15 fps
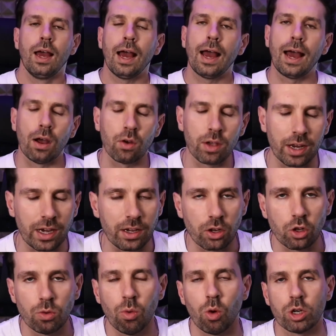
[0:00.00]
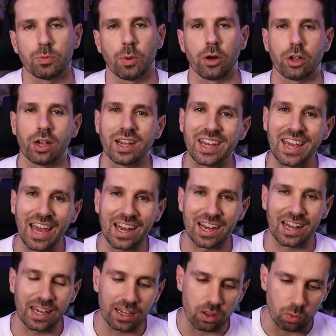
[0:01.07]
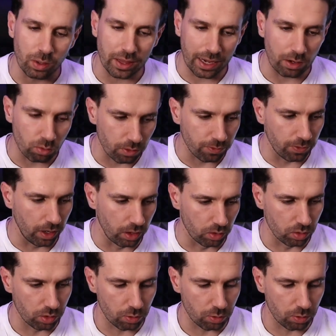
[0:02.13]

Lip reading: how can a new mortgage broker get leads without referrals?